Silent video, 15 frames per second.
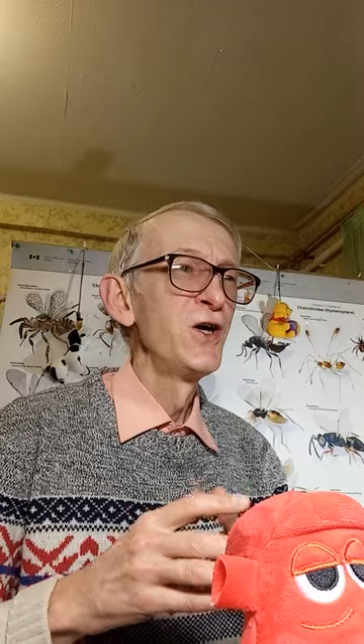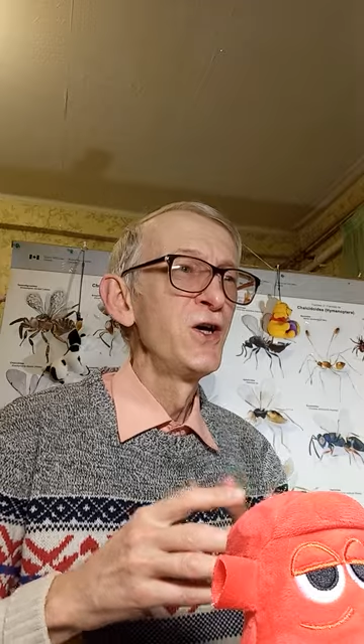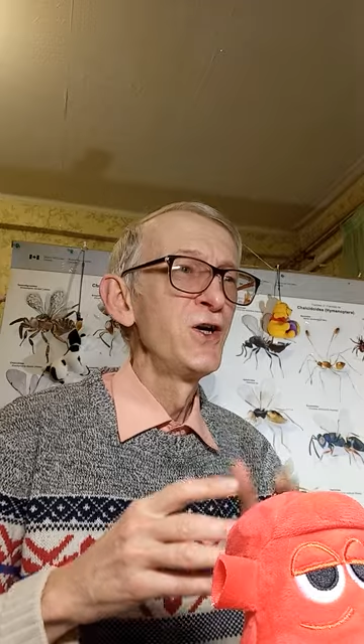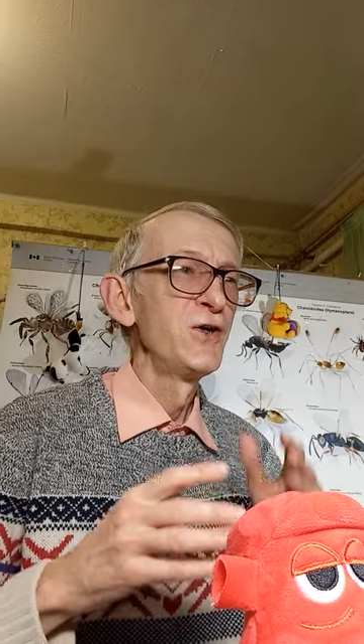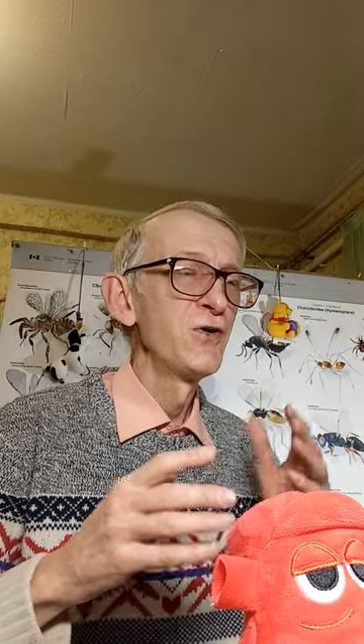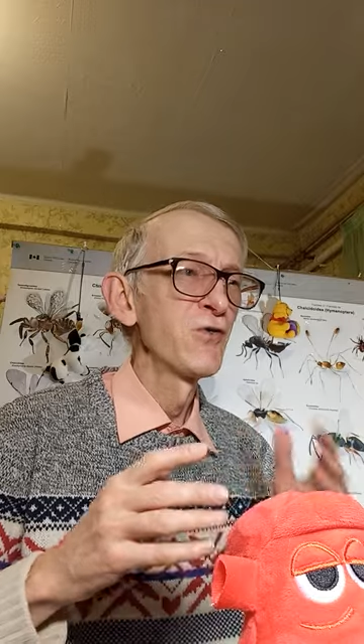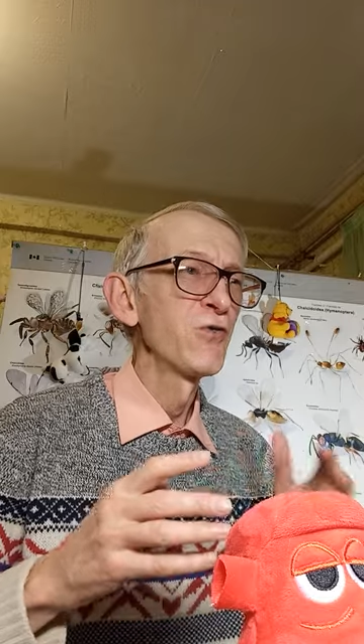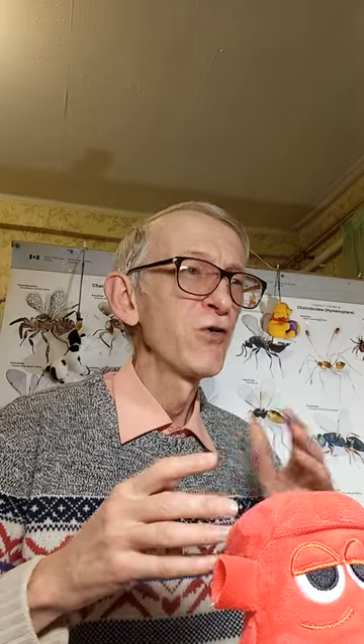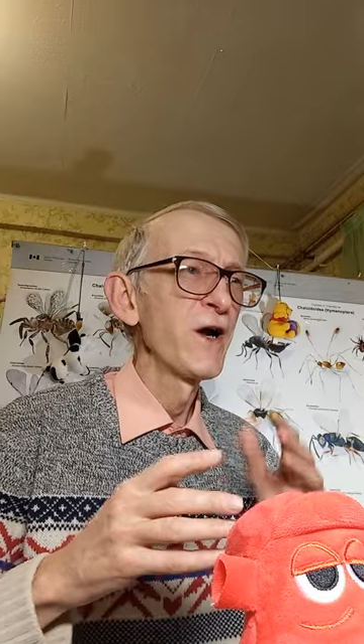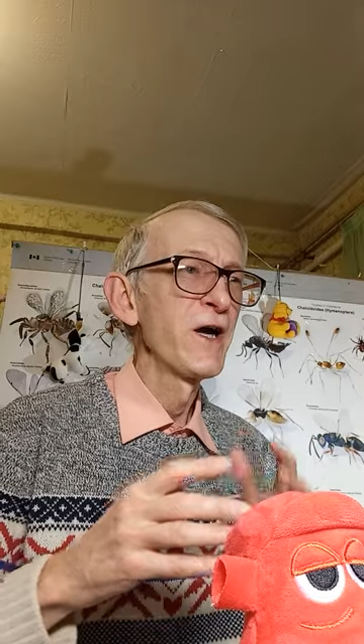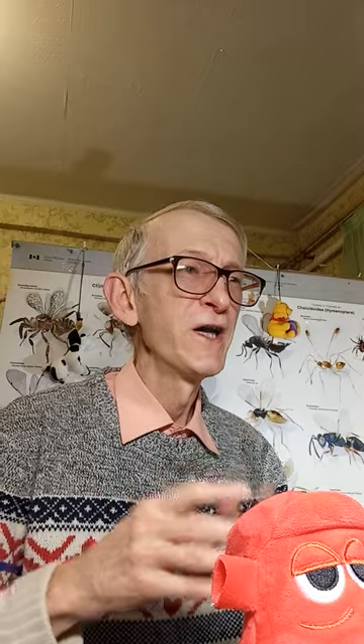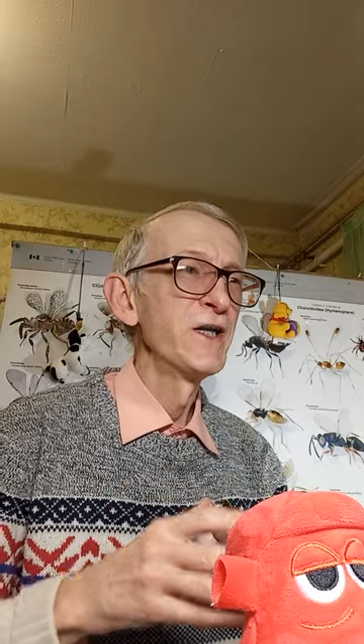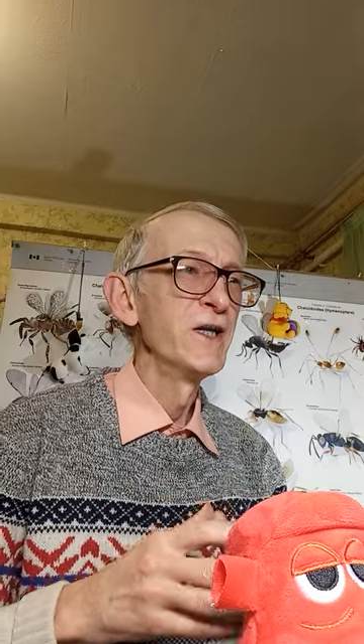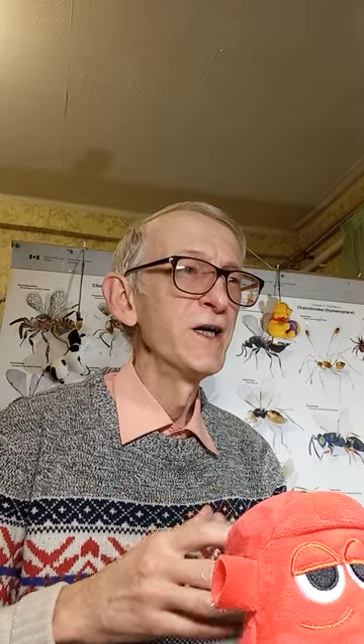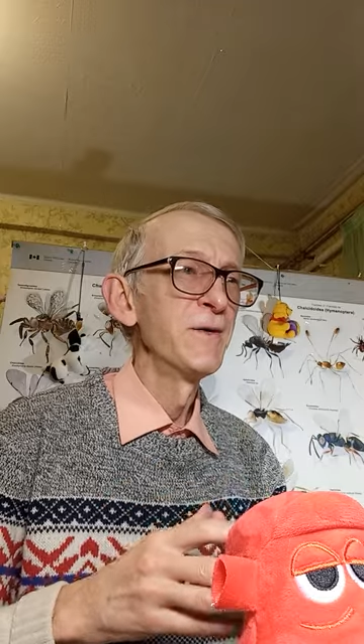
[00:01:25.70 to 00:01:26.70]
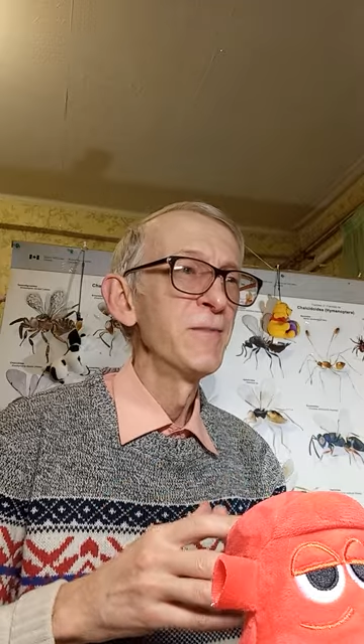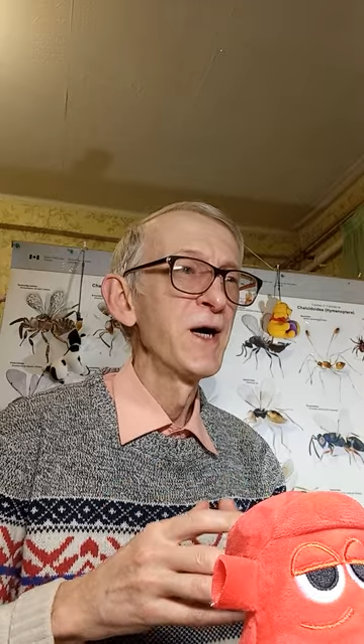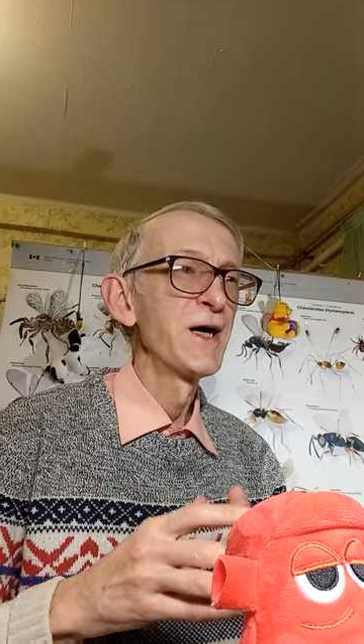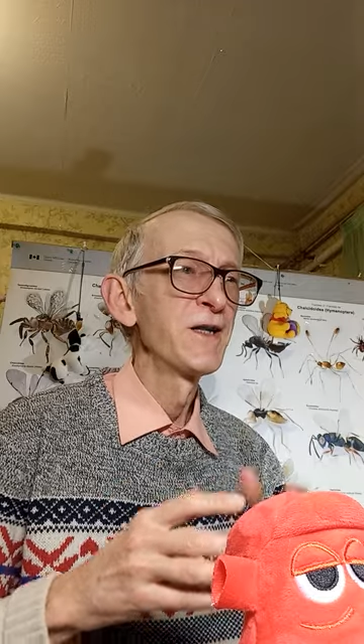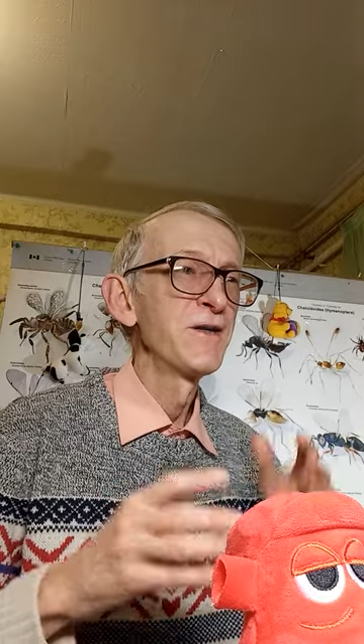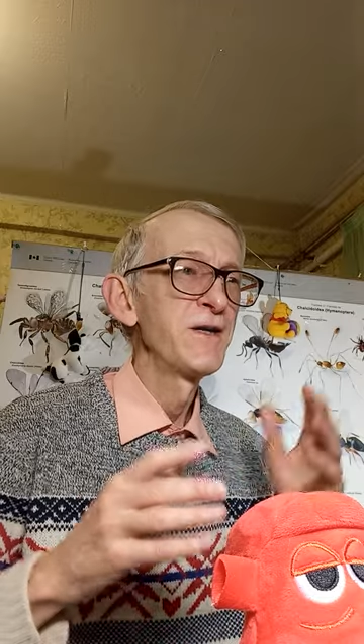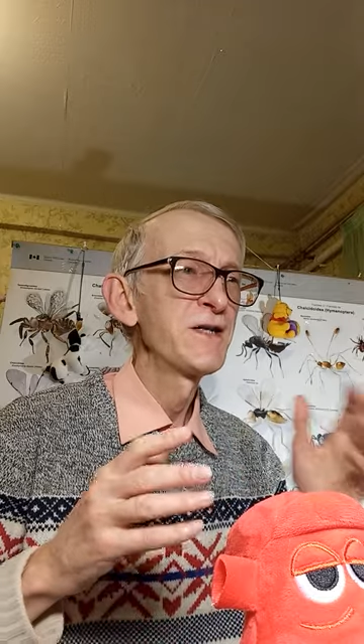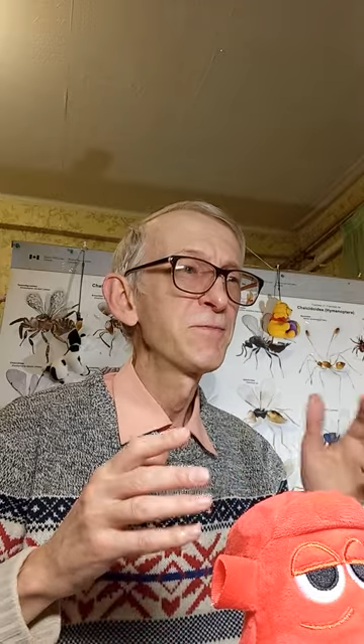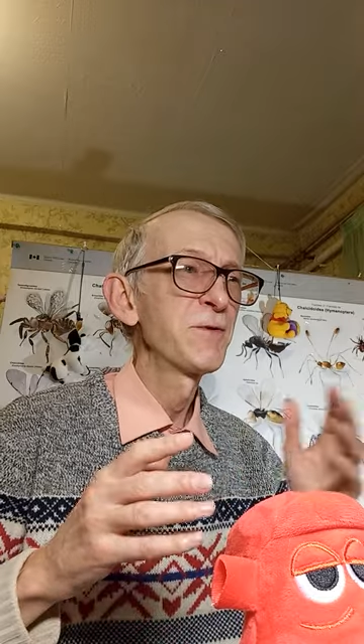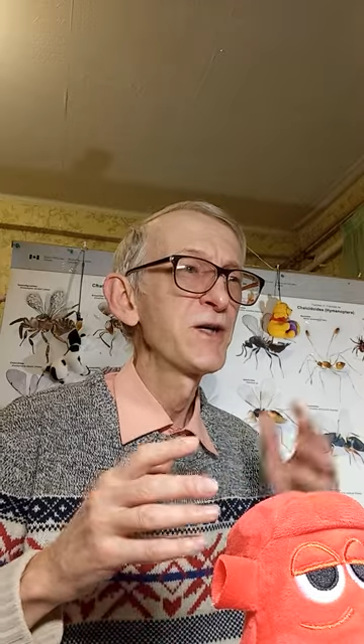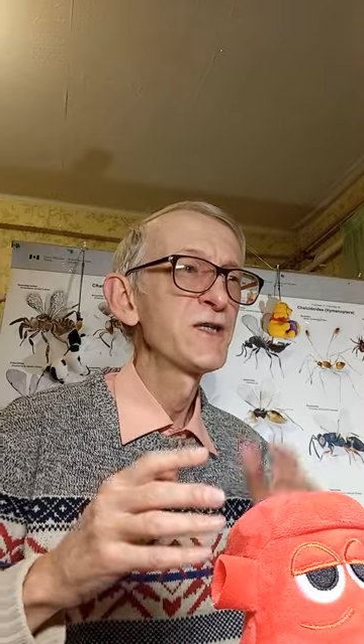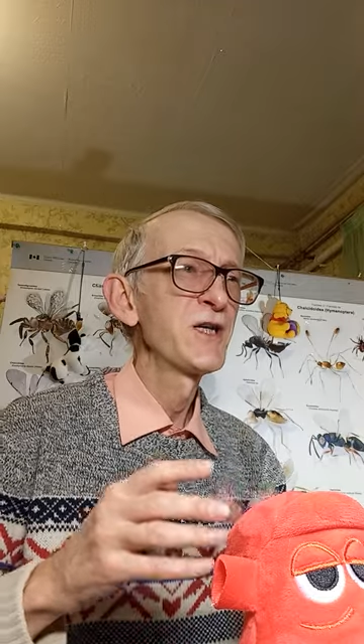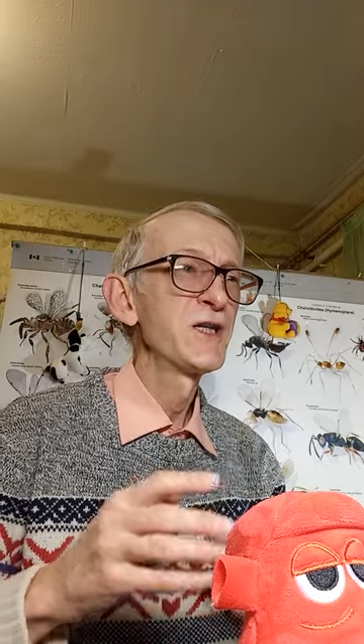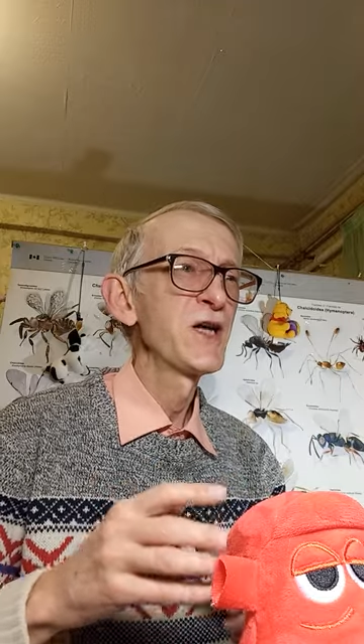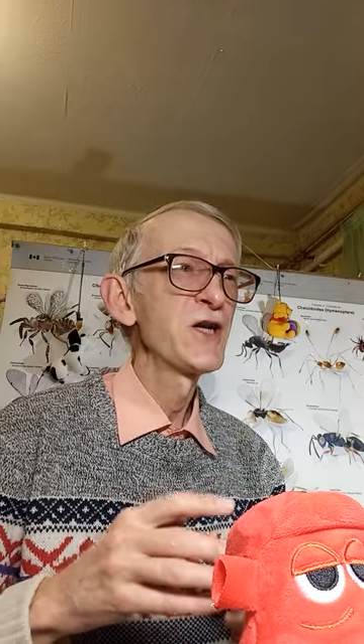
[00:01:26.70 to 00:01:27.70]
Ukraine, but this
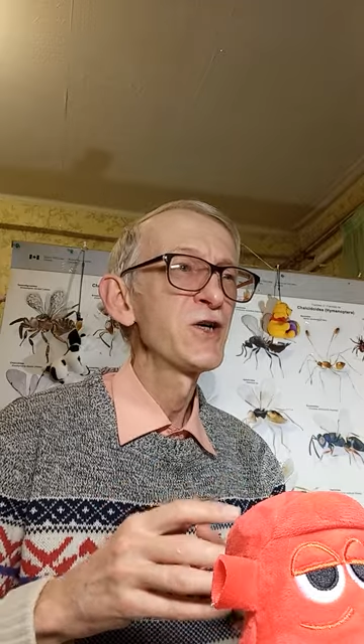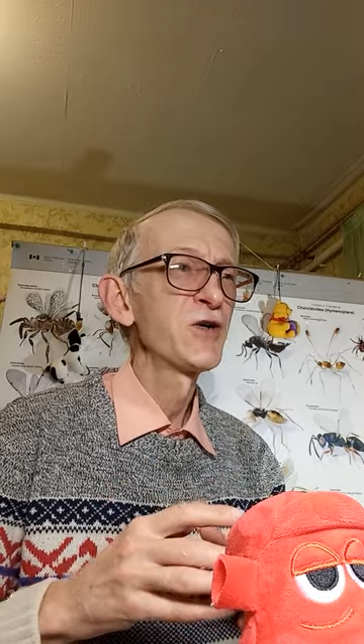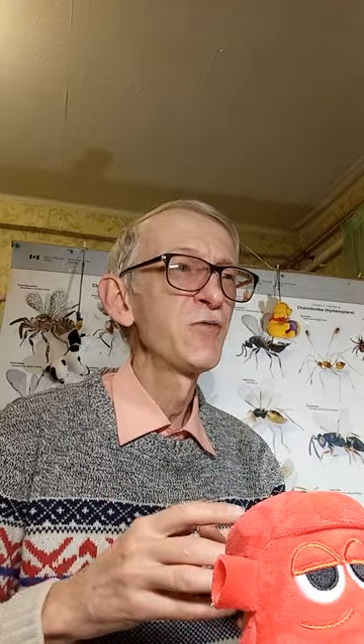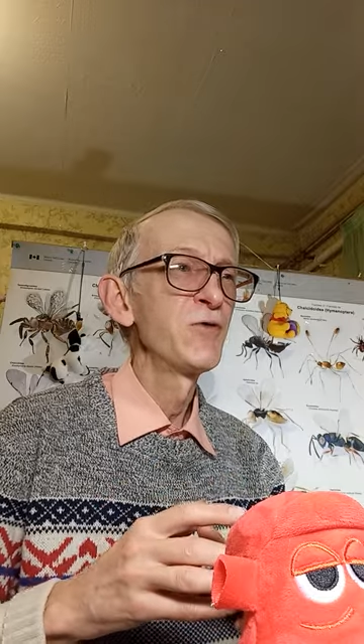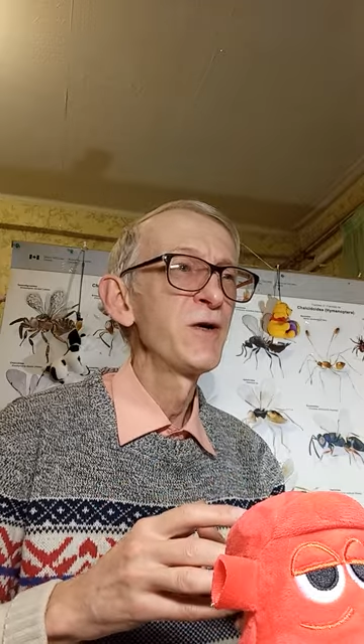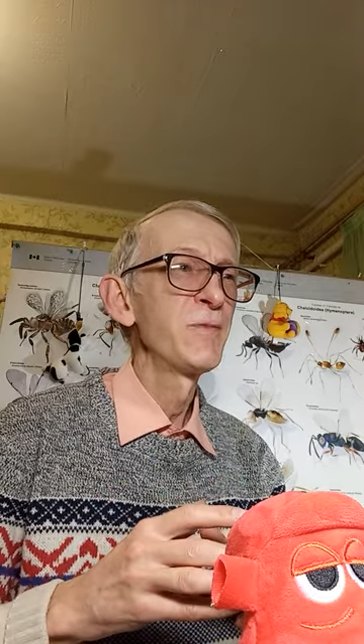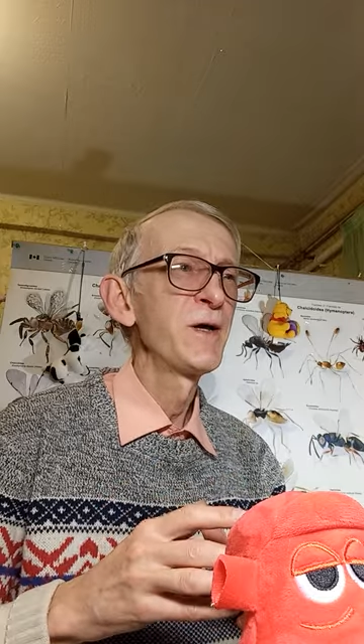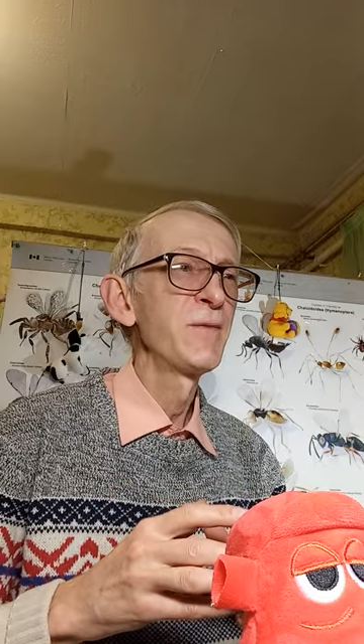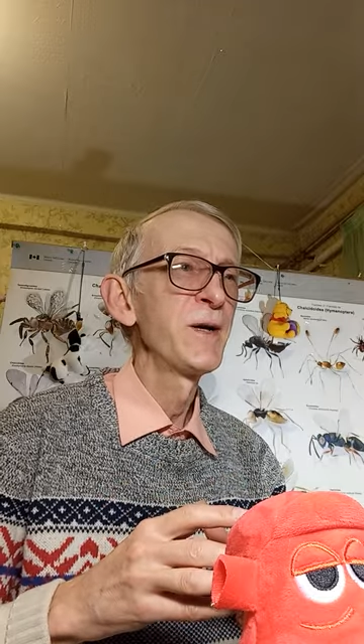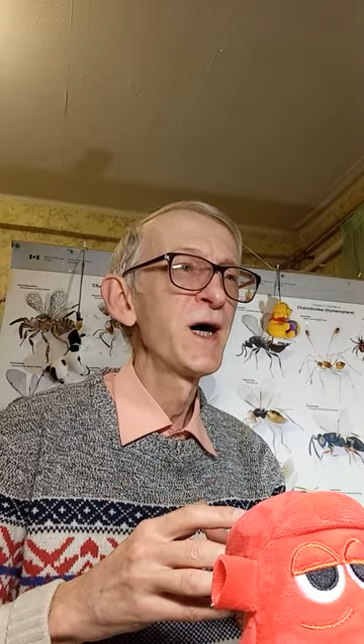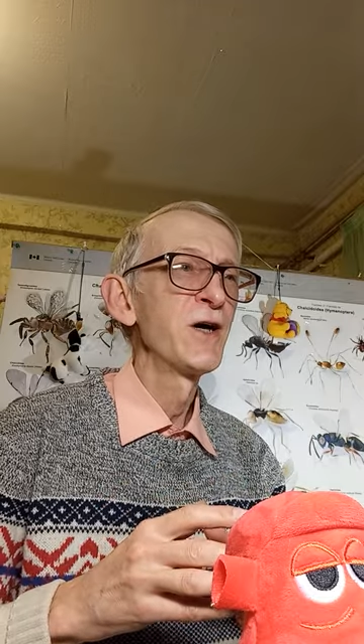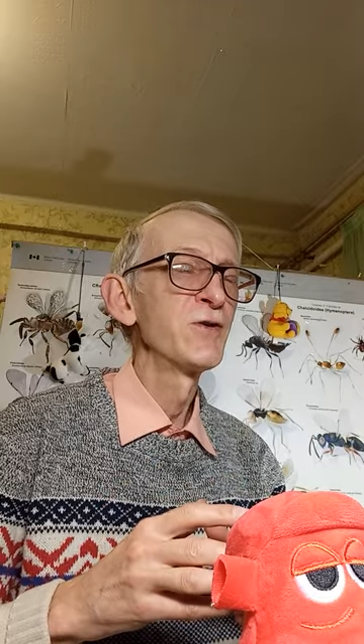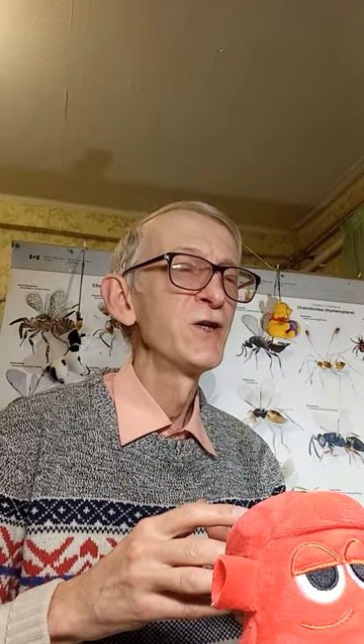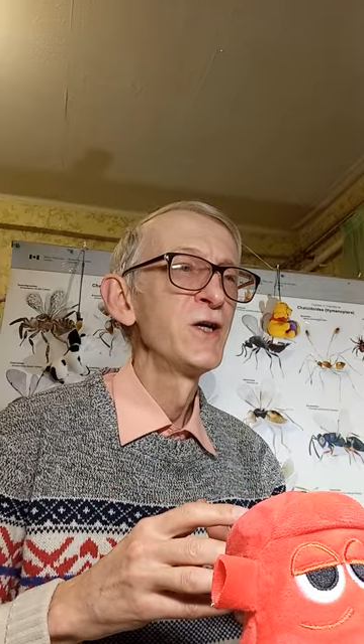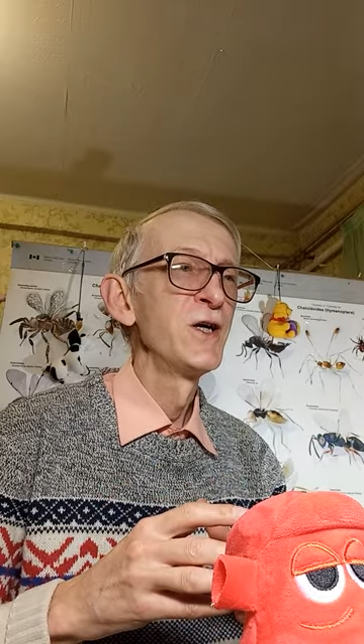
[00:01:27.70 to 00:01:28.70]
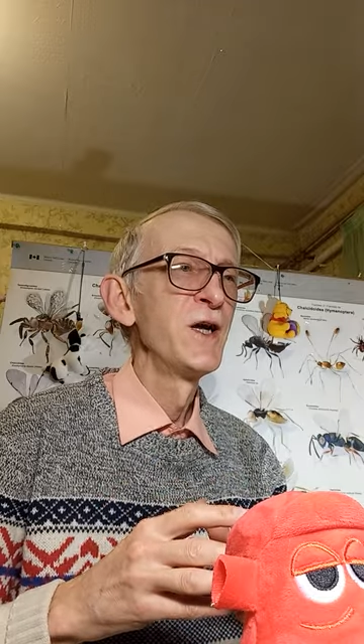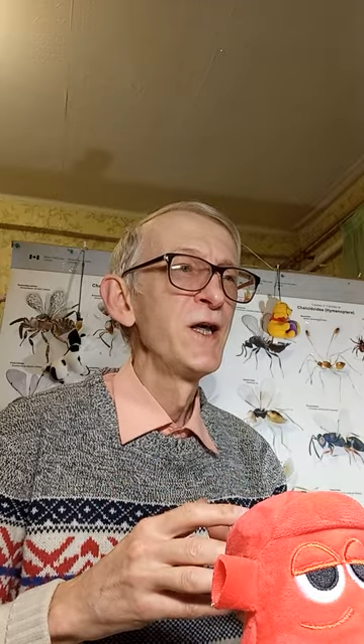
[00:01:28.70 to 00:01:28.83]
presentation will be about